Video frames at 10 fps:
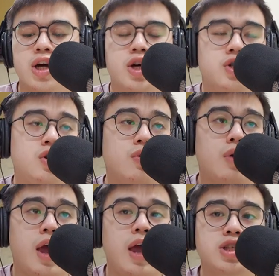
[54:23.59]
So
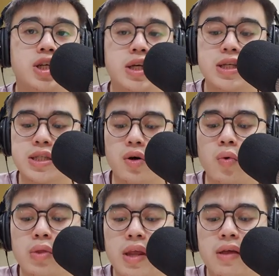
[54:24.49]
h is the
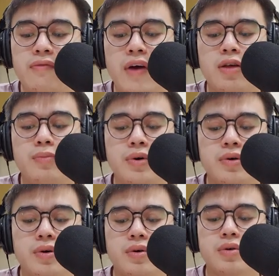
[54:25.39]
only variable
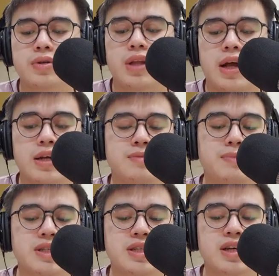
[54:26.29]
that is
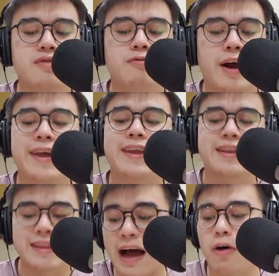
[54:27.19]
missing right
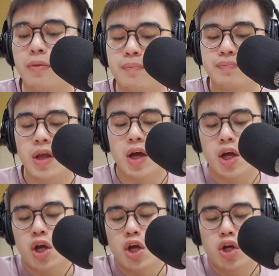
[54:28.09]
now.
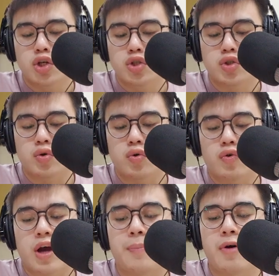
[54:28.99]
So a
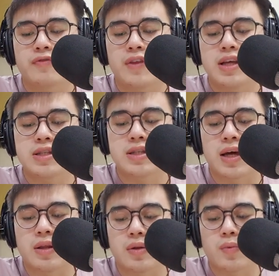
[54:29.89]
couple of things
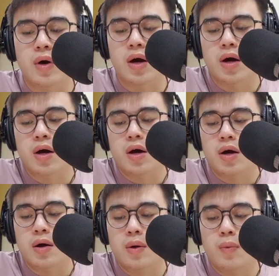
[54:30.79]
that
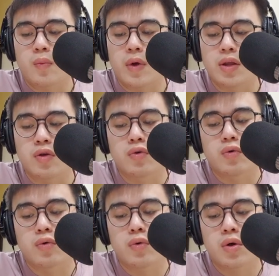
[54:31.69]
when
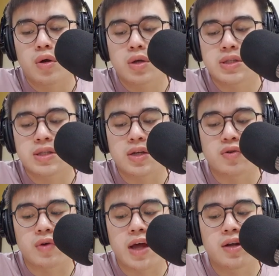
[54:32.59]
you stick
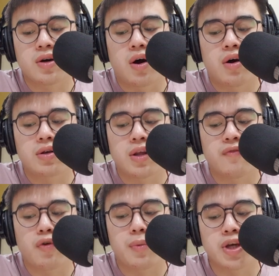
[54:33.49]
together all the
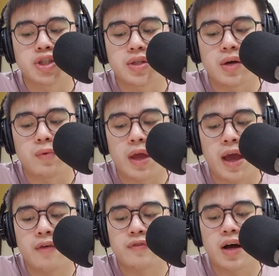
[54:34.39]
information that we
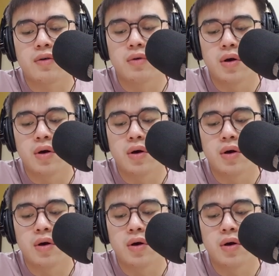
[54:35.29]
have now,